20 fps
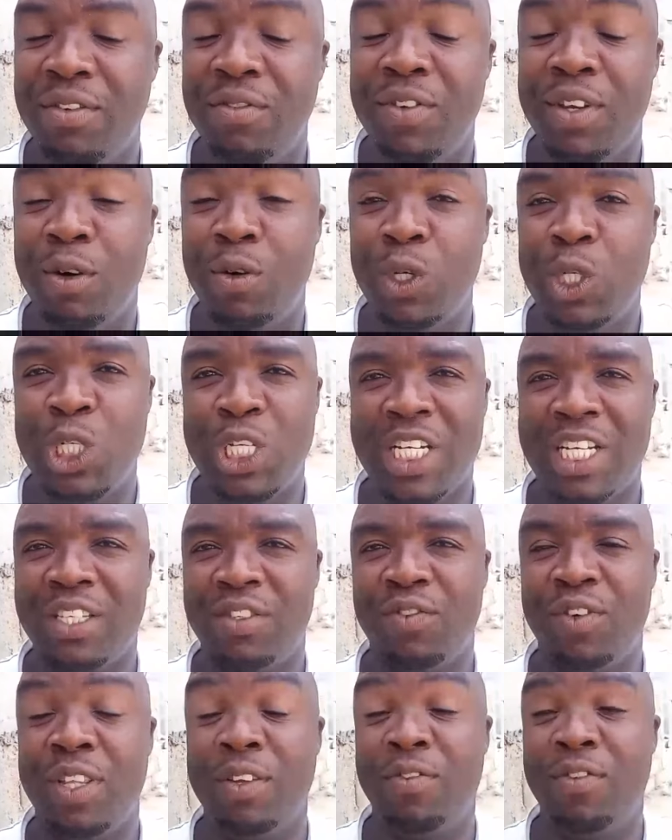If you're watching us
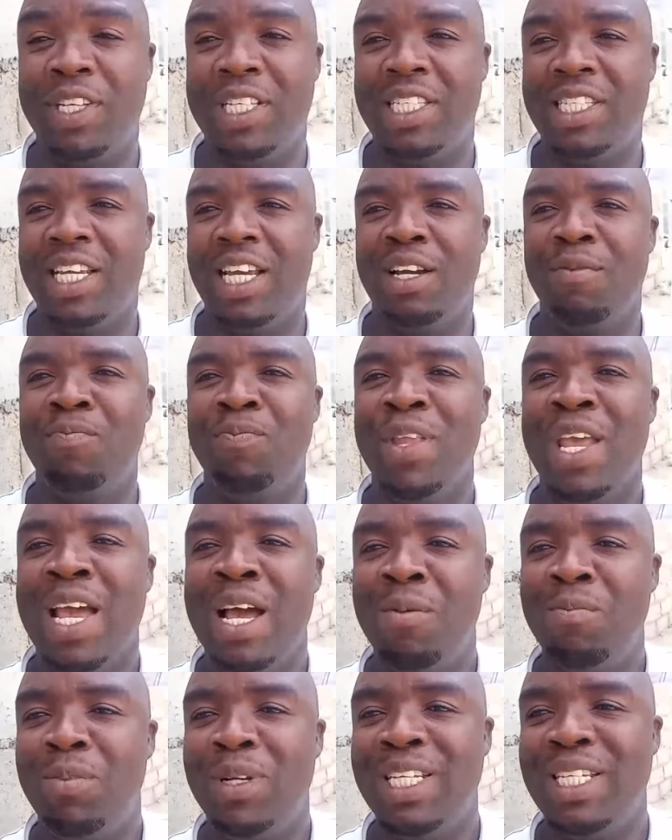for the first time,
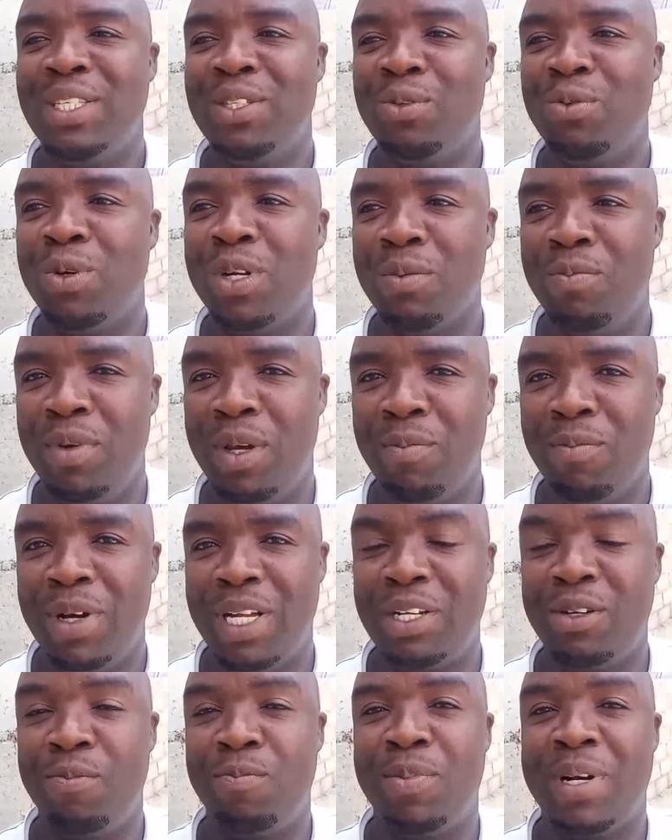please do remember
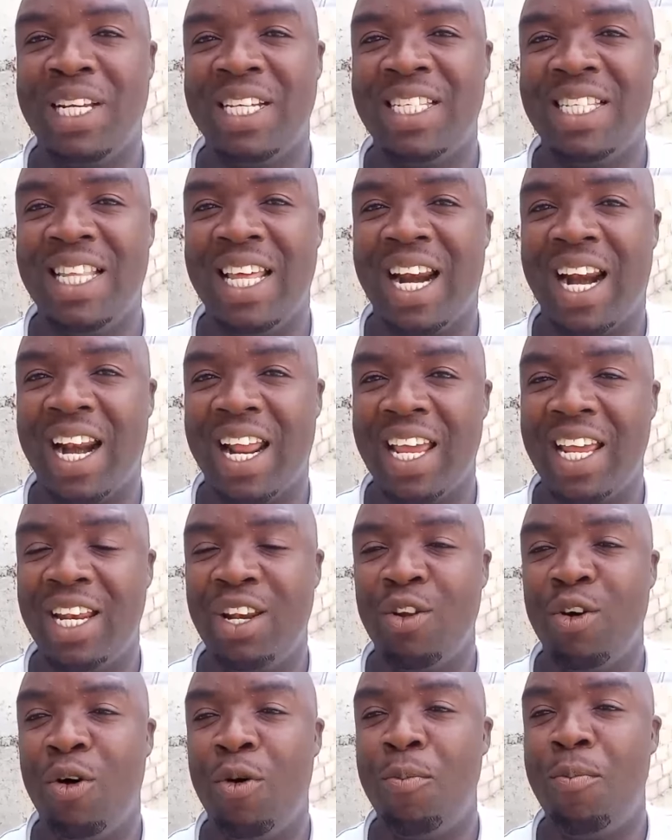to press the red
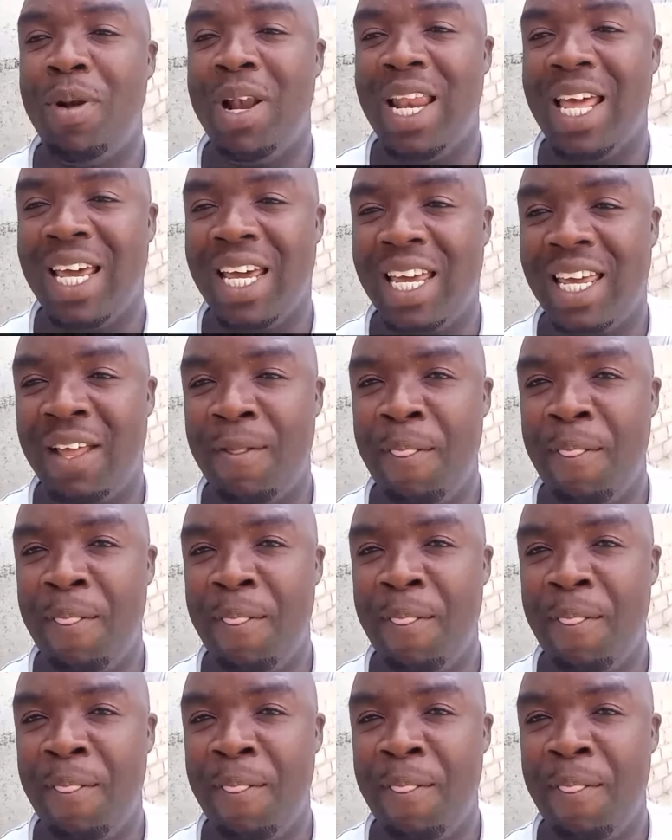or black